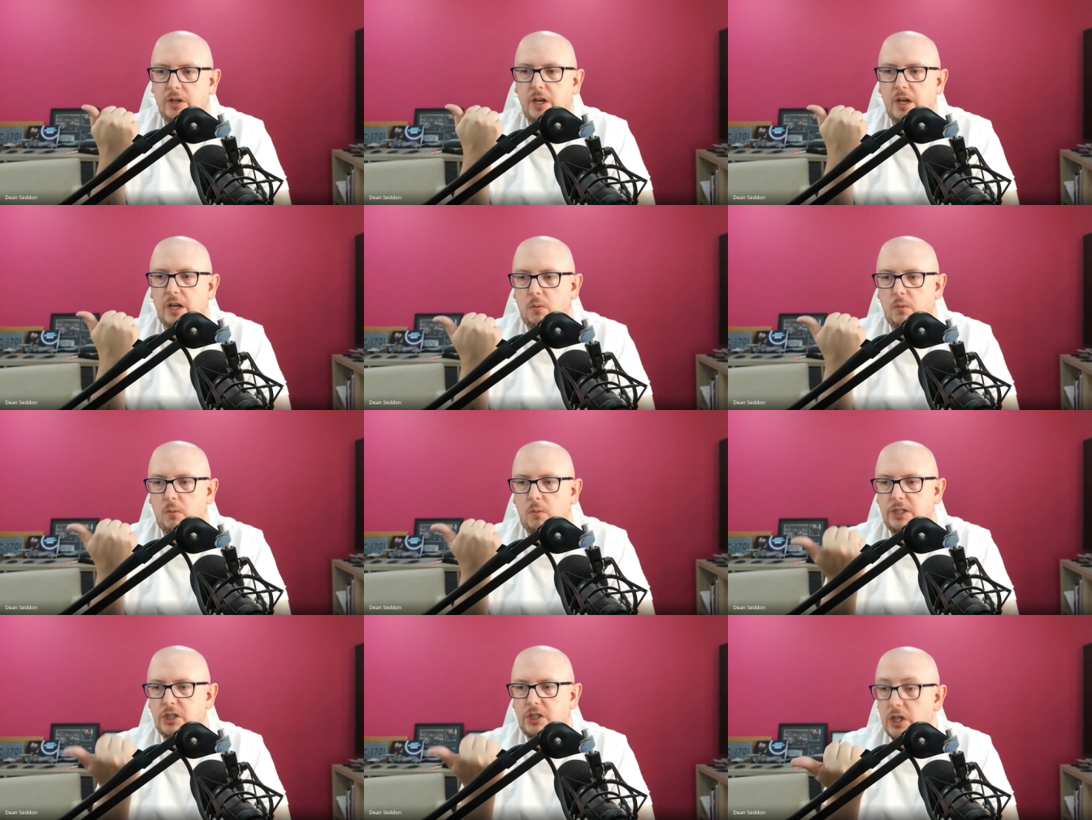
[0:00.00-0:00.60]

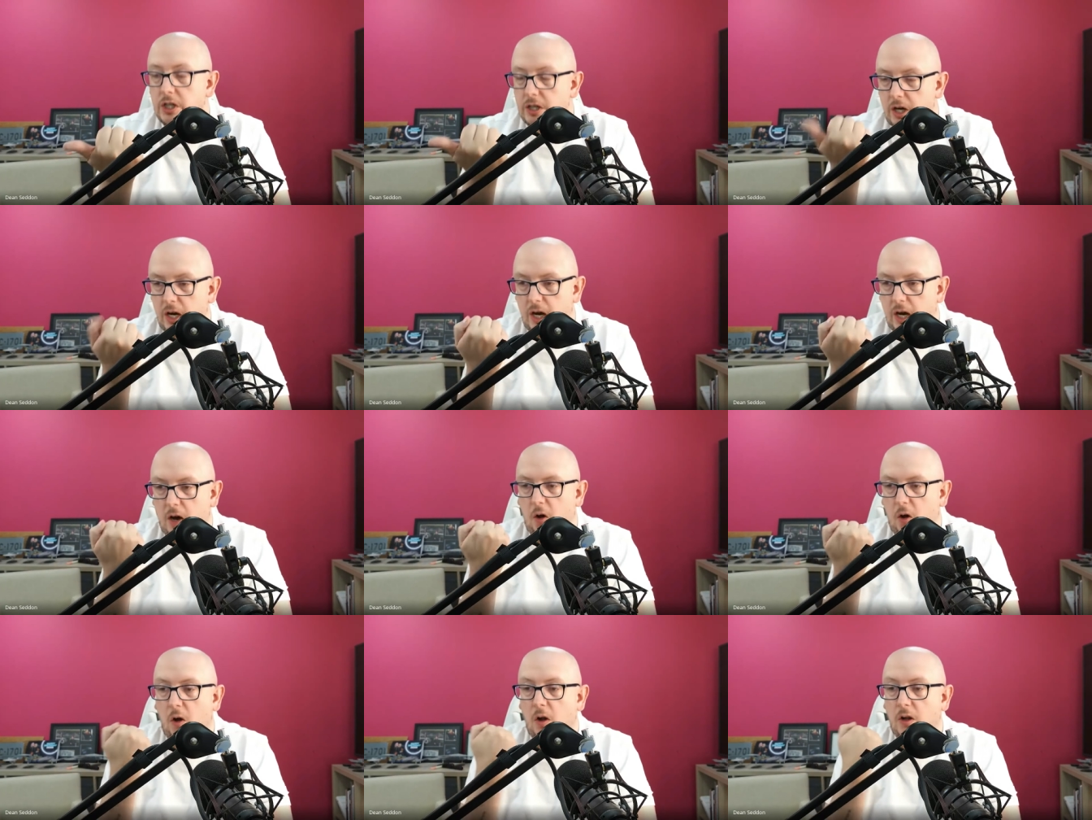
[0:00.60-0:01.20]
Which
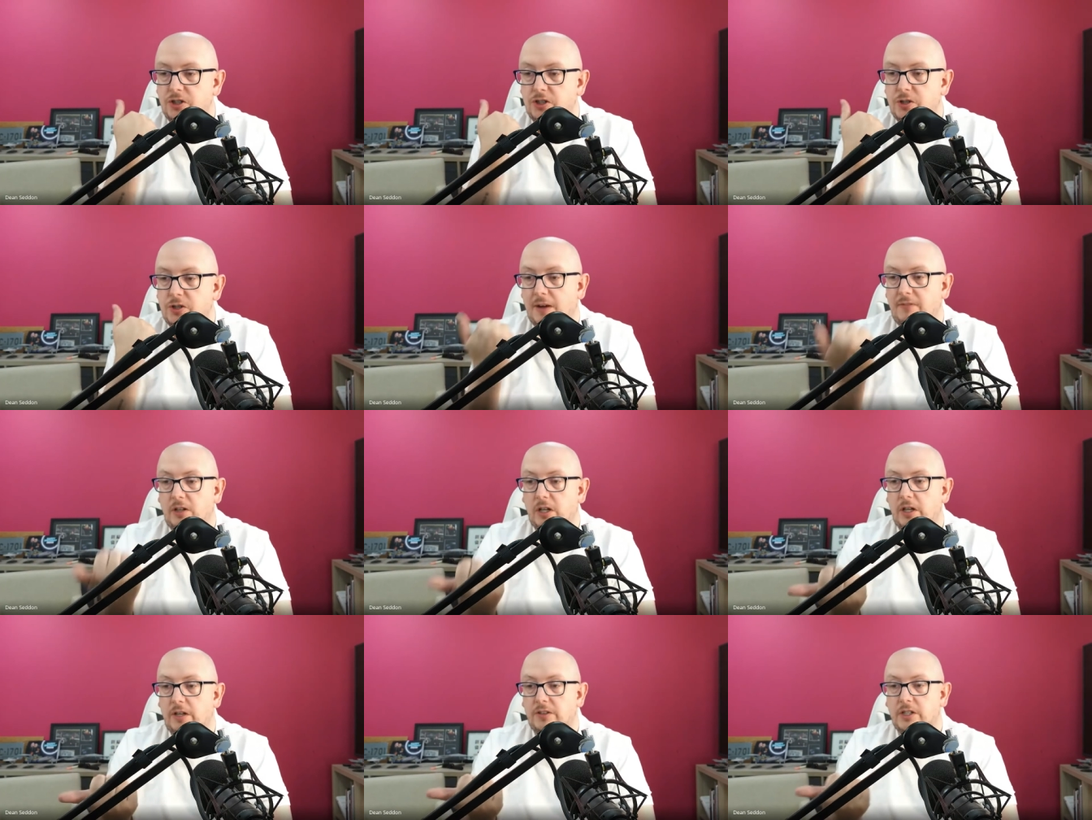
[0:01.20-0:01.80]
also I've
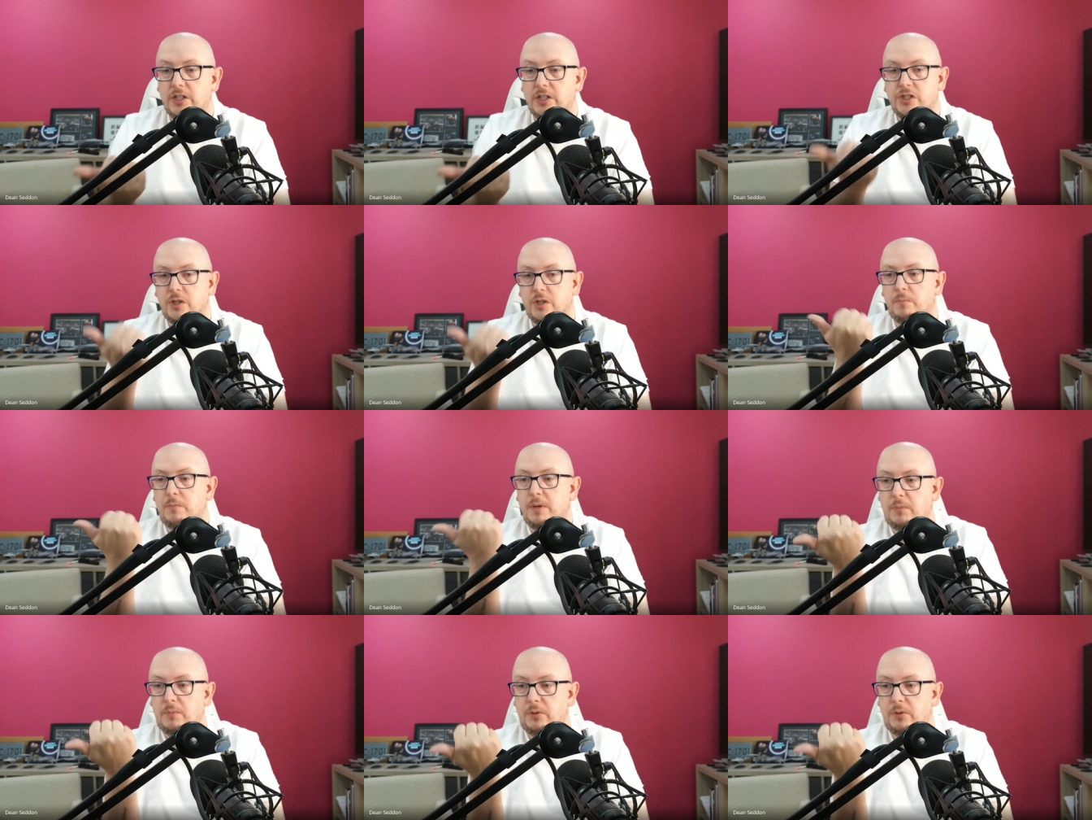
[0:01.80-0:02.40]
learned that some
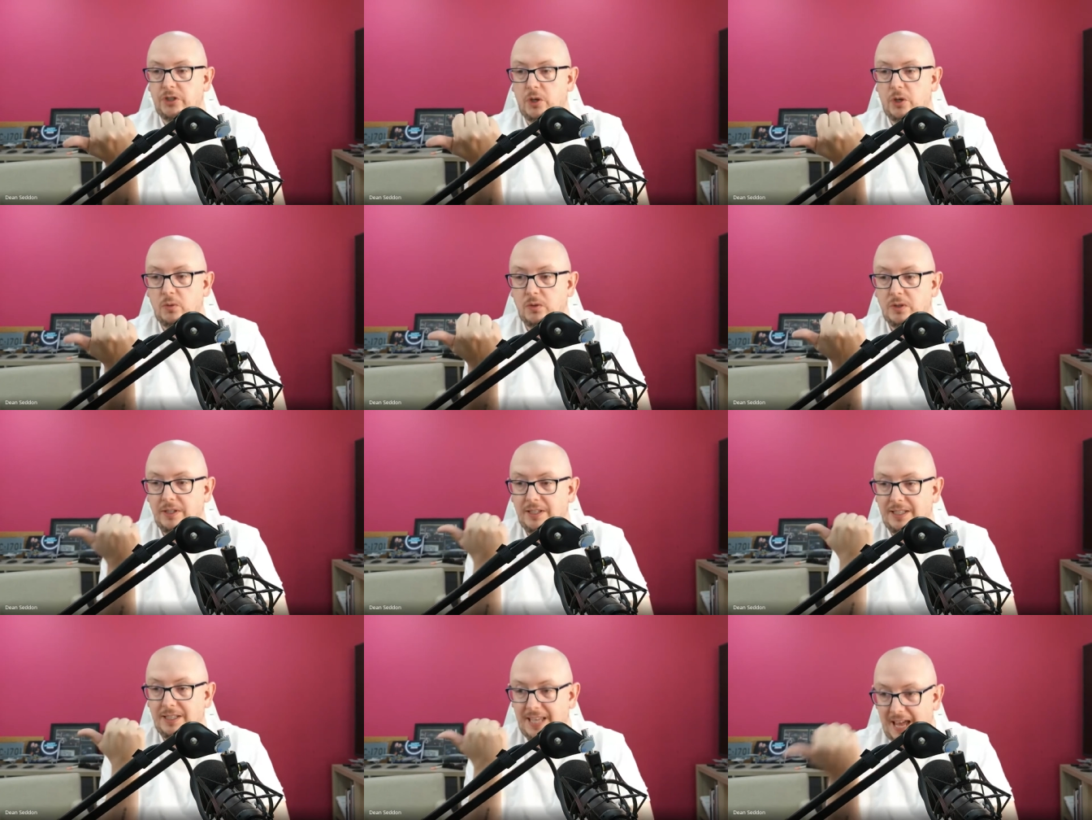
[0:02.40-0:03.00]
people don't
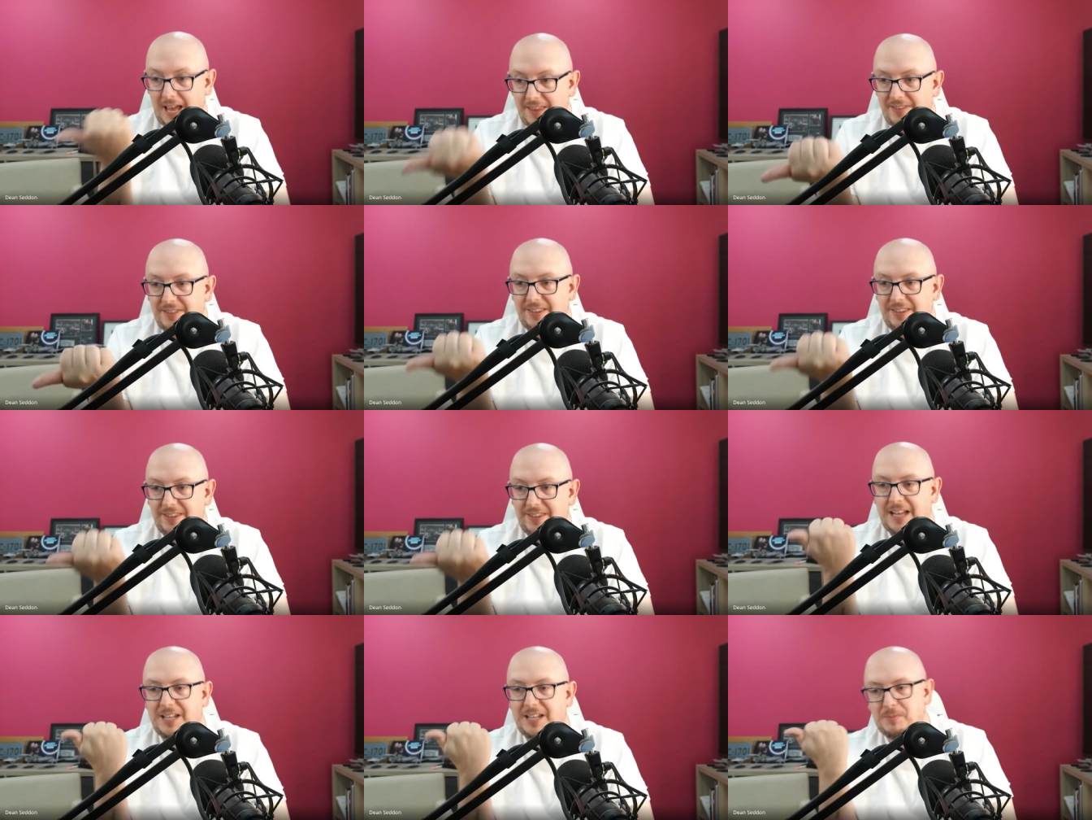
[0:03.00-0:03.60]
get that
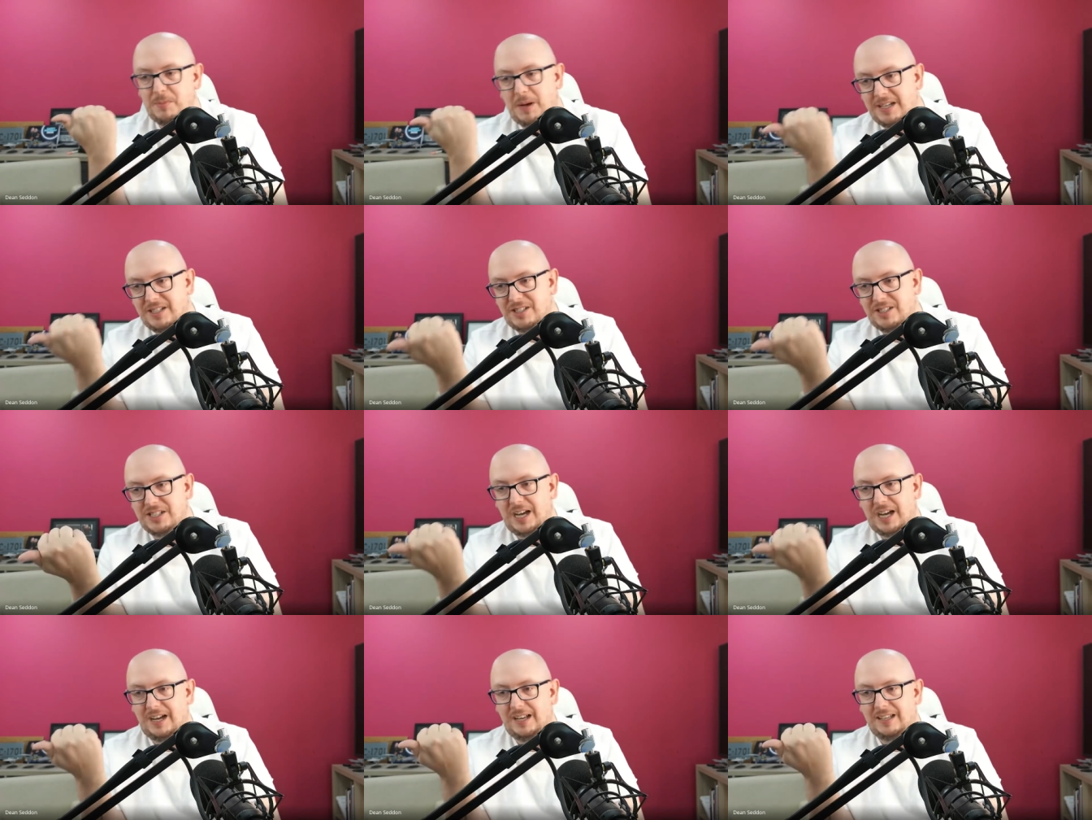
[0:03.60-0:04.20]
that's my
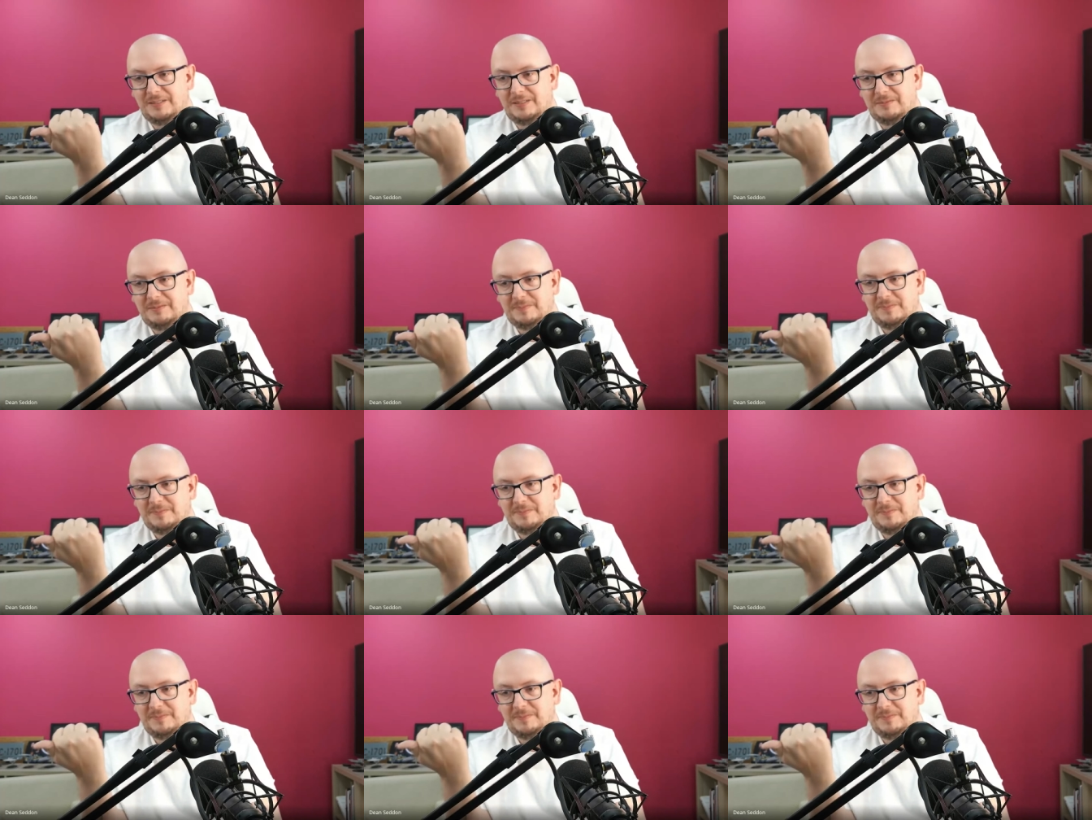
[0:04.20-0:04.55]
style.